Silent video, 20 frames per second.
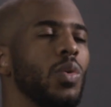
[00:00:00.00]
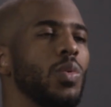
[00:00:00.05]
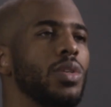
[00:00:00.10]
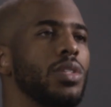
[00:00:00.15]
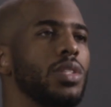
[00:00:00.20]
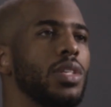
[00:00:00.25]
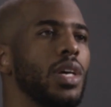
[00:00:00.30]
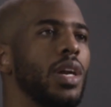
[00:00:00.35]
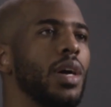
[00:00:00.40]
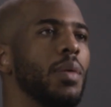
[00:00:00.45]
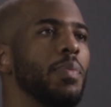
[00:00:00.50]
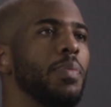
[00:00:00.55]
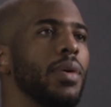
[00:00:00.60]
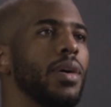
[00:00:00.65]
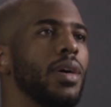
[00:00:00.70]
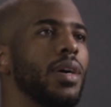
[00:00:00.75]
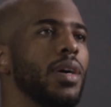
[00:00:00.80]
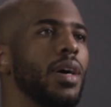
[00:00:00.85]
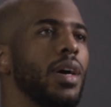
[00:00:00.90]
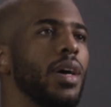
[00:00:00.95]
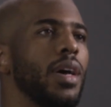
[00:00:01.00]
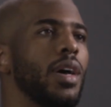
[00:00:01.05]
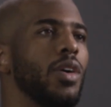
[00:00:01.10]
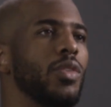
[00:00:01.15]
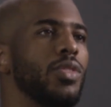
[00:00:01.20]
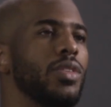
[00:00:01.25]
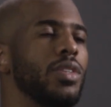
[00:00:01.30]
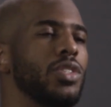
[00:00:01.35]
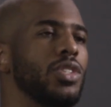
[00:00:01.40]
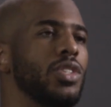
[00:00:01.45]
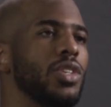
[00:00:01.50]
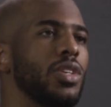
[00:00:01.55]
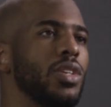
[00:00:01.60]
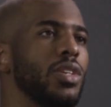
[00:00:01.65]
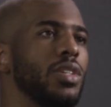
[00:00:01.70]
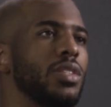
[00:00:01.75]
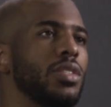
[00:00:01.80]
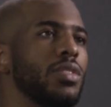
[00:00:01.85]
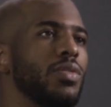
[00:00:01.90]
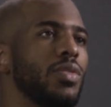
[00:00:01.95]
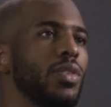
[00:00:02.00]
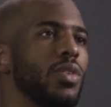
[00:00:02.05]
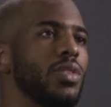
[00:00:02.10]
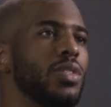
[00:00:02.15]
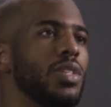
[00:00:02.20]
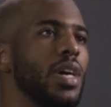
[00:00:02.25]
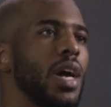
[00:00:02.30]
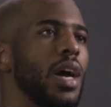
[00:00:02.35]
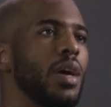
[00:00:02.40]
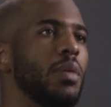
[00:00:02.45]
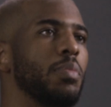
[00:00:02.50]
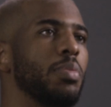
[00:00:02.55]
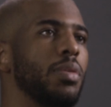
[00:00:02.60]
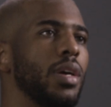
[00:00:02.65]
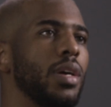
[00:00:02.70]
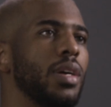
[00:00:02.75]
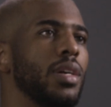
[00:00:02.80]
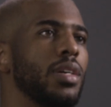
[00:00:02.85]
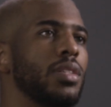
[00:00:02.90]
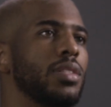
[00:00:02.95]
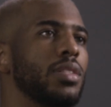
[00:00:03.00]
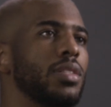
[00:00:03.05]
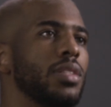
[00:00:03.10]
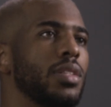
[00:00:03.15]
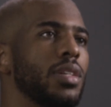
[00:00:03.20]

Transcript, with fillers: we set up a, a health insurance for retired players.